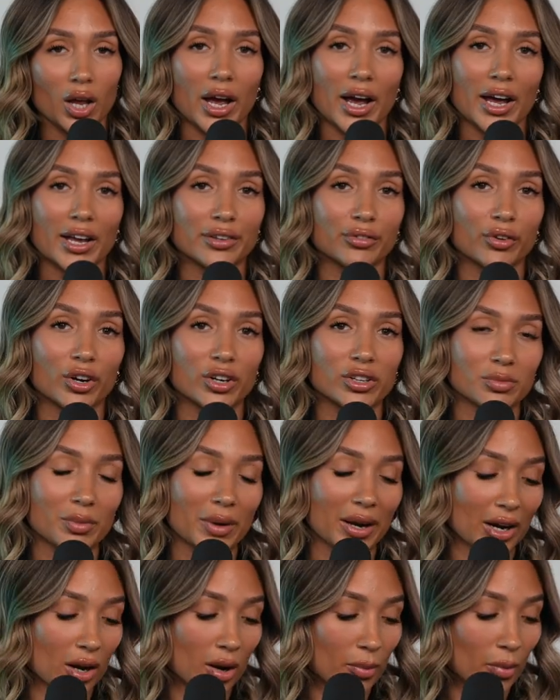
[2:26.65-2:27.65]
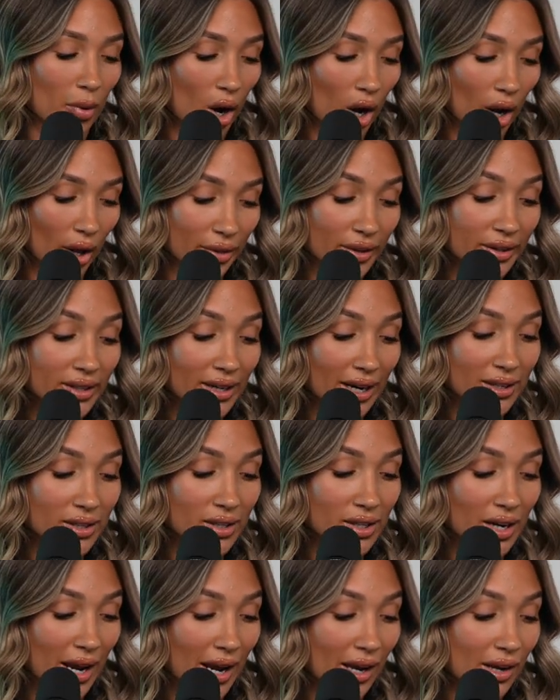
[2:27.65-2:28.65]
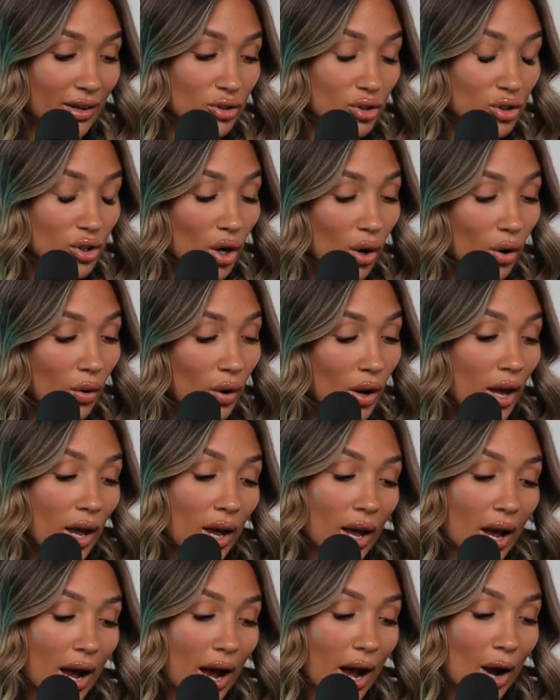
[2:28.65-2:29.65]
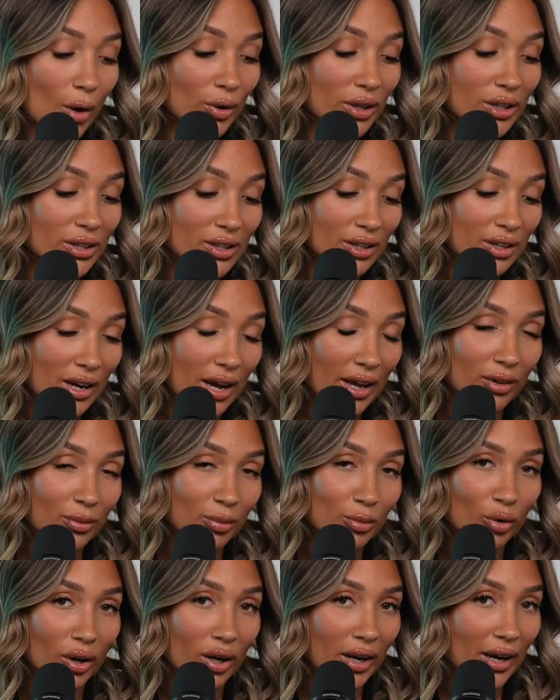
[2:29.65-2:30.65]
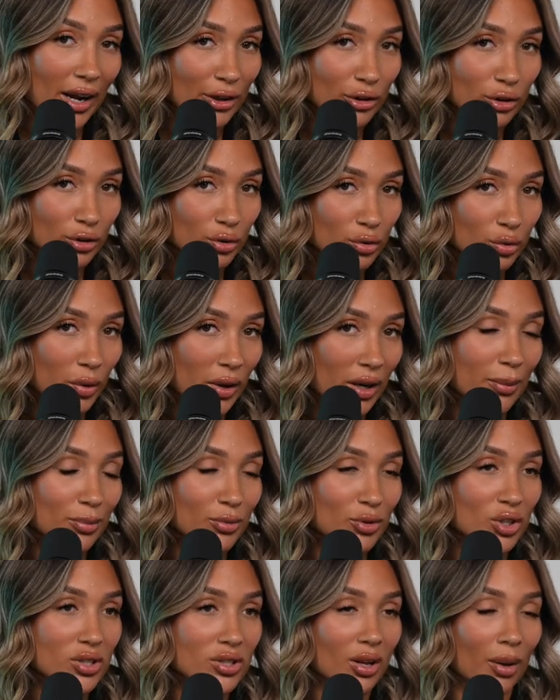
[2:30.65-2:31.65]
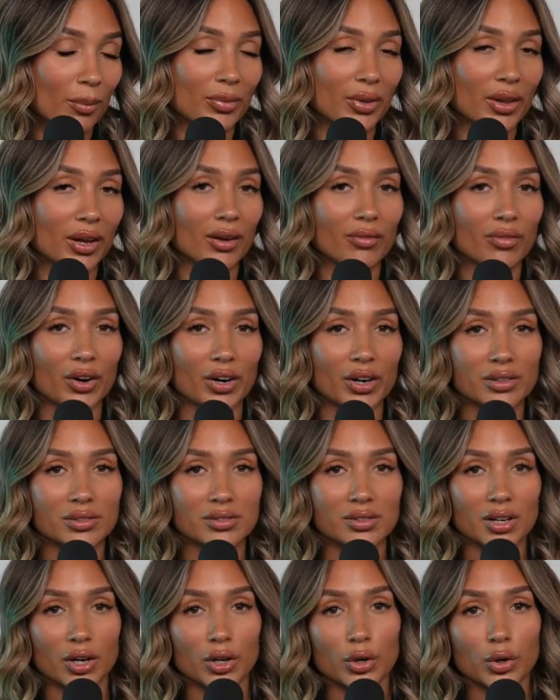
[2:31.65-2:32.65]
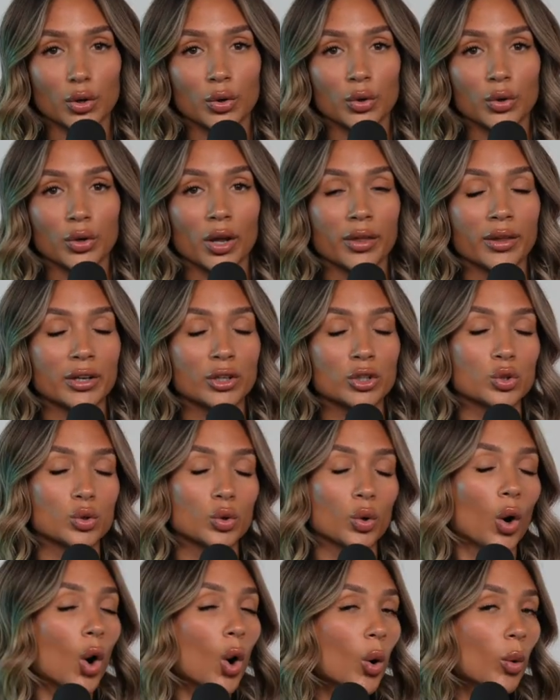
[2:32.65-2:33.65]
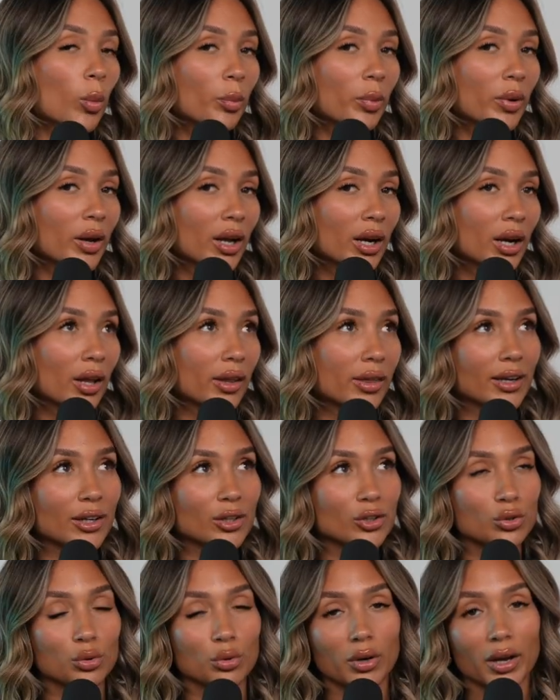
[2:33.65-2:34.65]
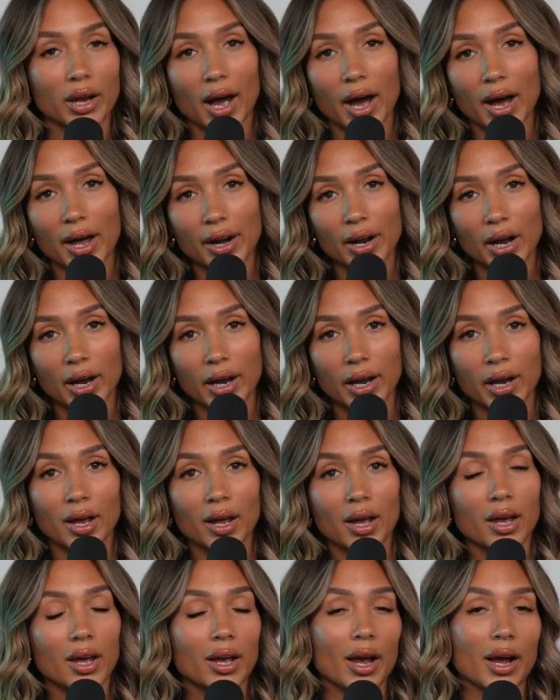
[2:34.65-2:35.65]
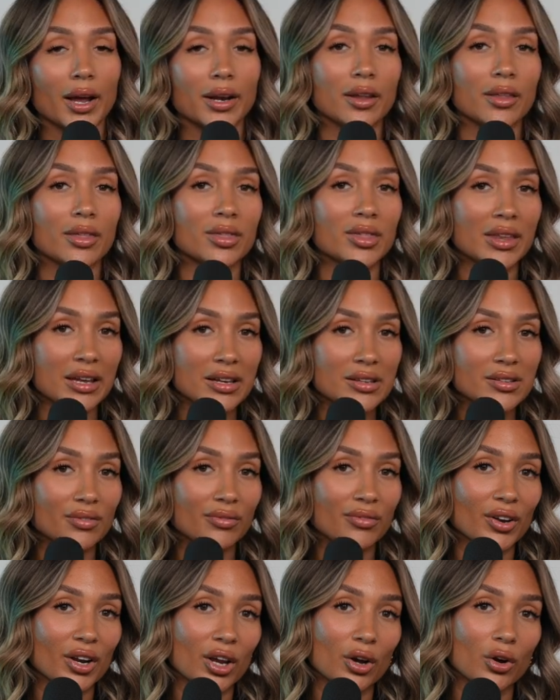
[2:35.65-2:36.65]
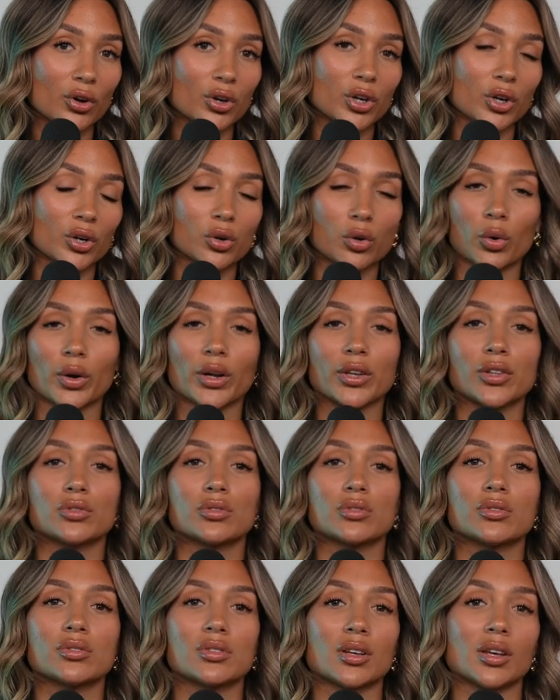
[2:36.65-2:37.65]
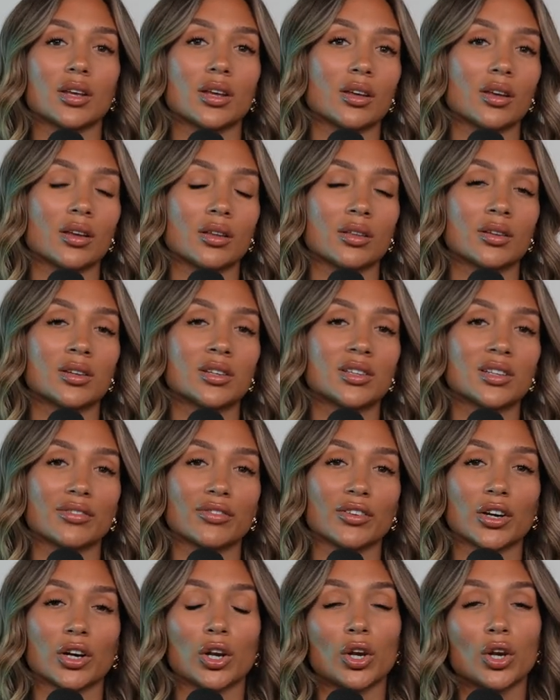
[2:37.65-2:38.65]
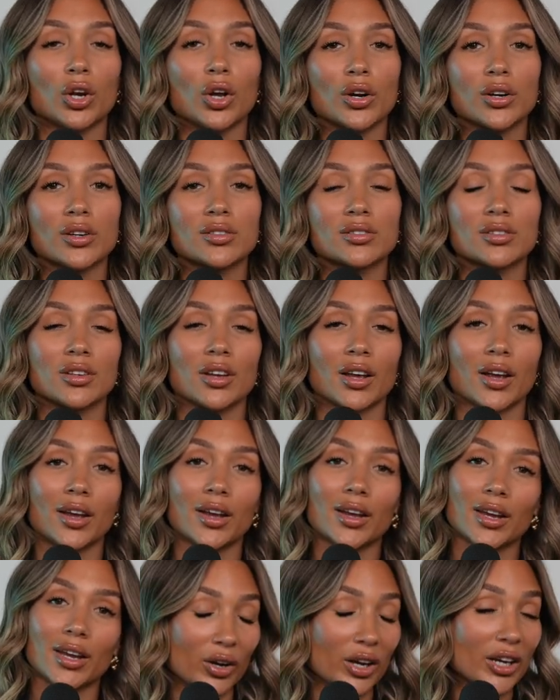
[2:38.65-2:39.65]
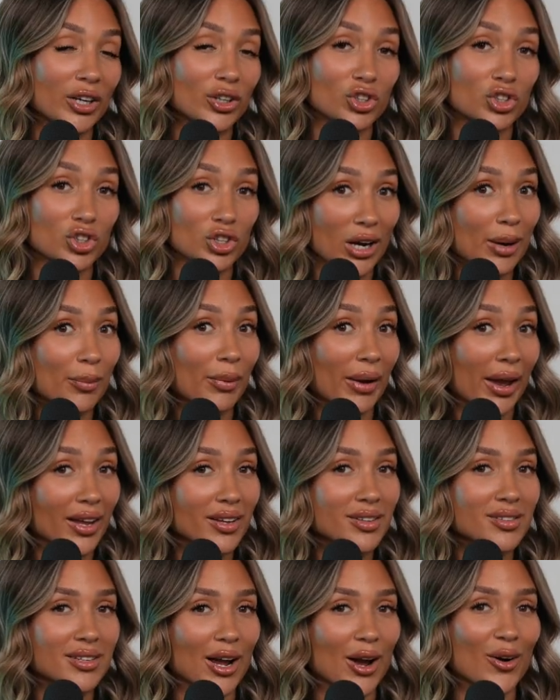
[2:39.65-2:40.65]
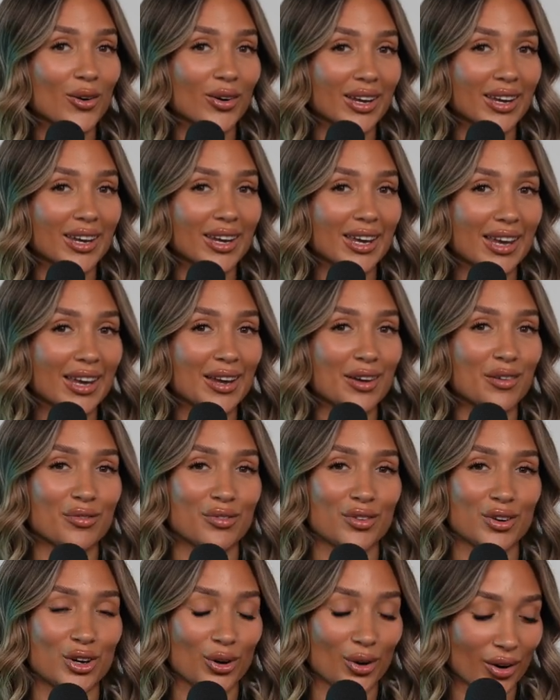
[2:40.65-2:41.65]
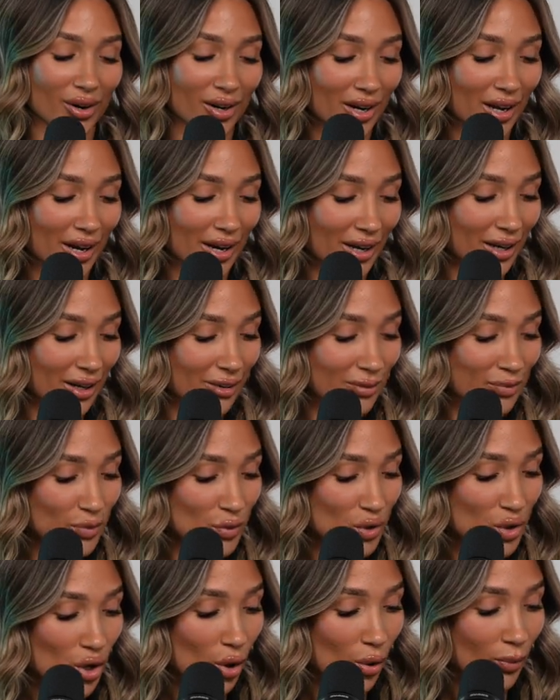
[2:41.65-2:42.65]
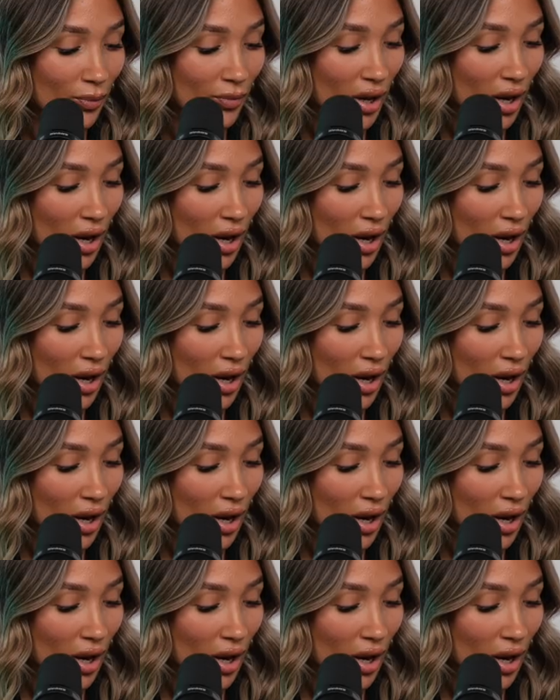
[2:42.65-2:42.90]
as far as makeup on the day-to-day. So we did end up doing a natural sweep, just something very subtle, nothing too open, nothing too cat eye. And in this video, you're going to see the different looks each shape and style can give your client. So